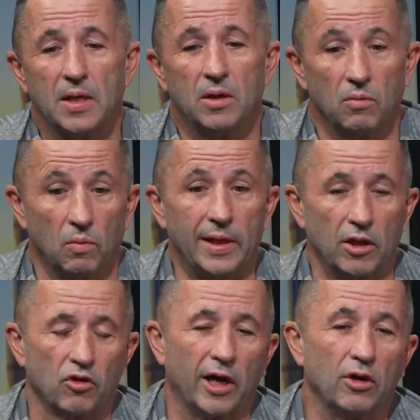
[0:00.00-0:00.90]
where the
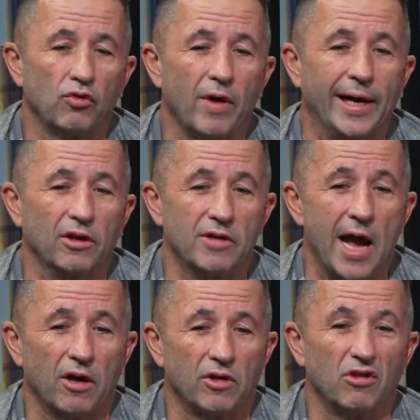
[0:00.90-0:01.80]
cycle track is
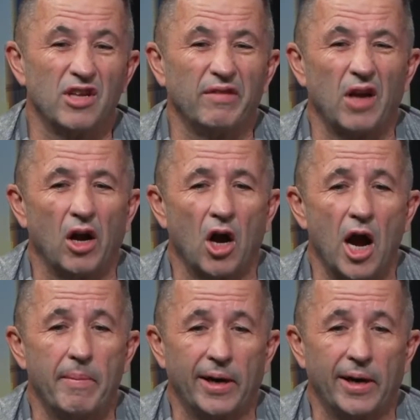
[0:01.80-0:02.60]
now. So instead of going home,